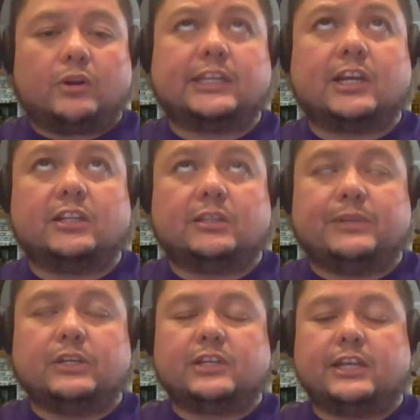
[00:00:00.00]
They call it the
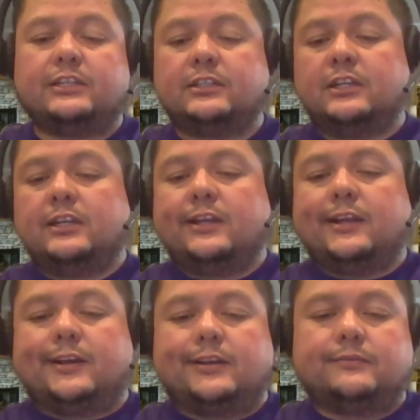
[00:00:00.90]

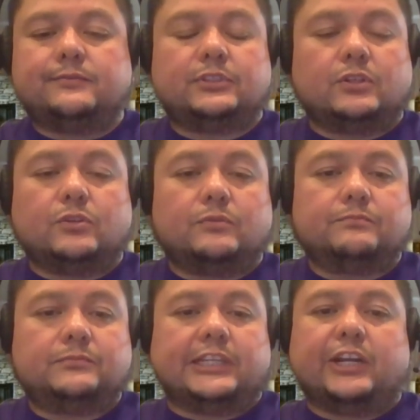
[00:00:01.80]
BOK. So
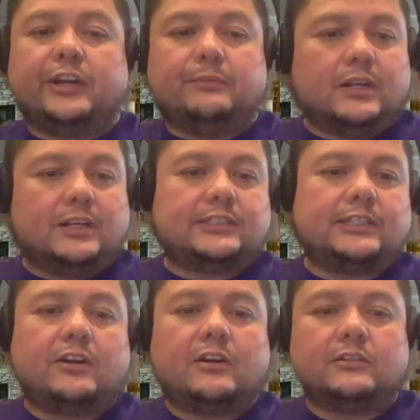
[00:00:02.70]
Security Plus, I
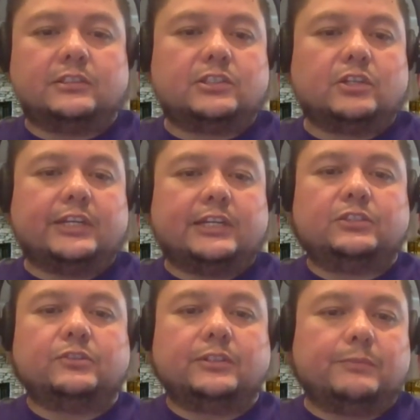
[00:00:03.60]
heard, is looking
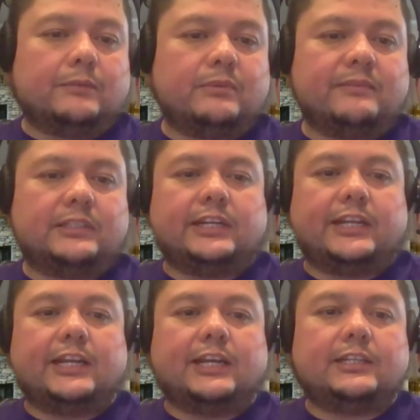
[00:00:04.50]
into implementing
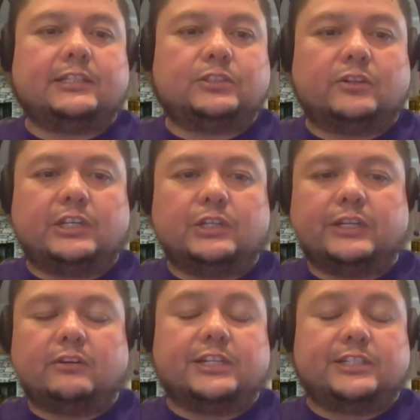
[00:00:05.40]
AI into their new
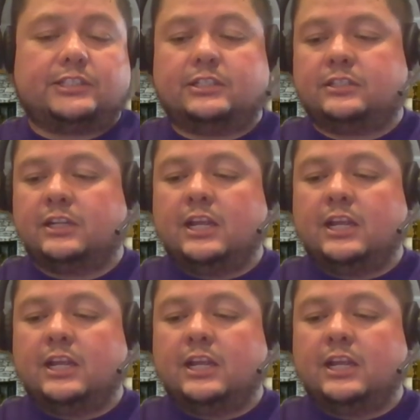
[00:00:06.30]
iteration.